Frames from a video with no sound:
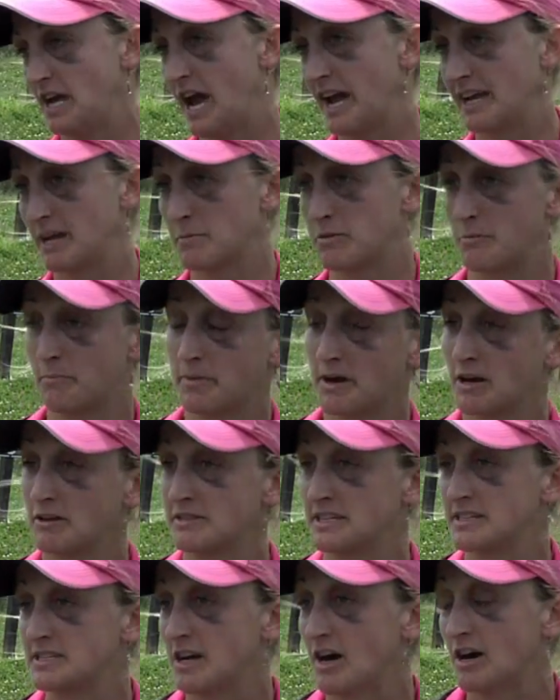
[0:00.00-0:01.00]
I get propelled
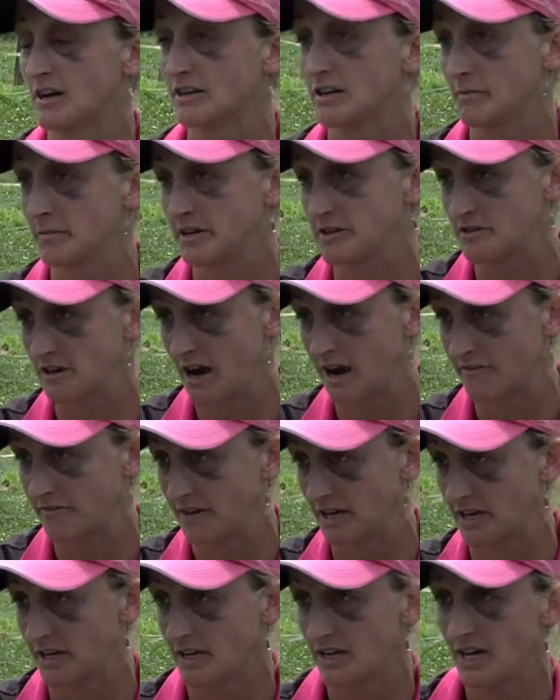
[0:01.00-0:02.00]
into oncoming
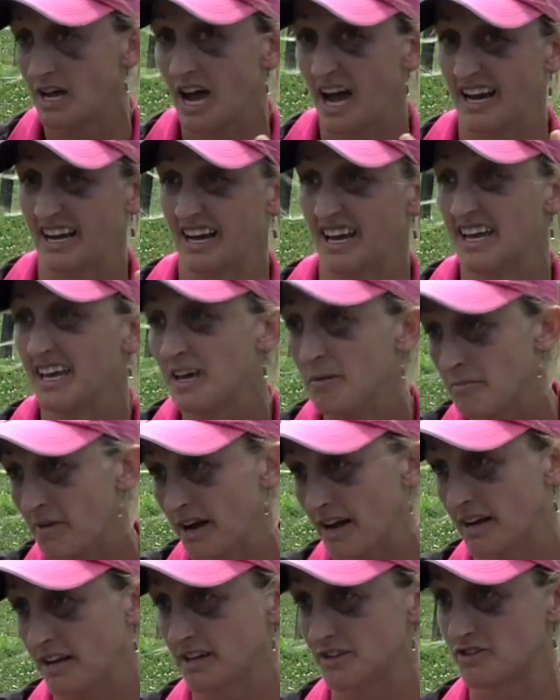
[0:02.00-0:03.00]
traffic. I got hit by
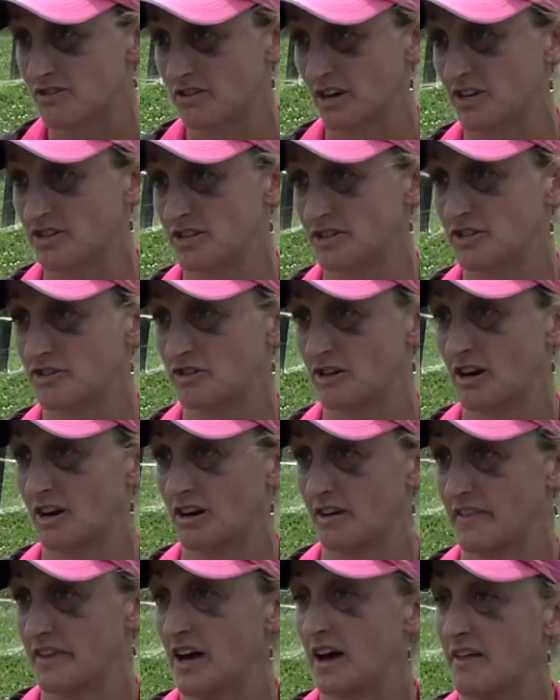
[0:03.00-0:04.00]
a construction truck
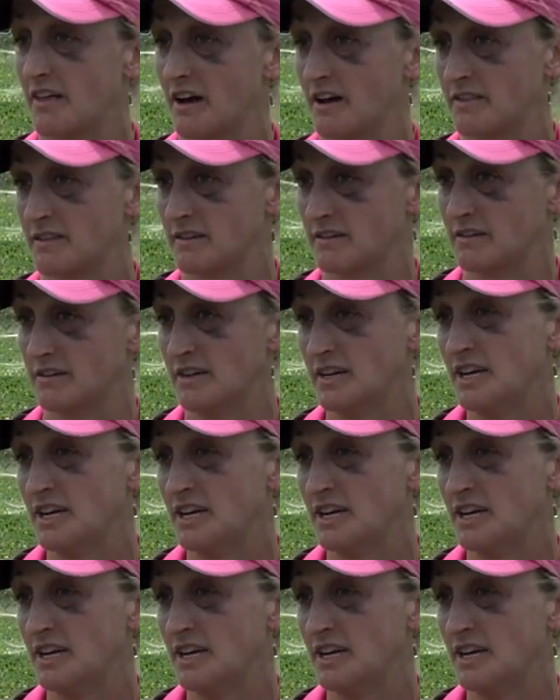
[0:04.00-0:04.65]
on the, uh, on the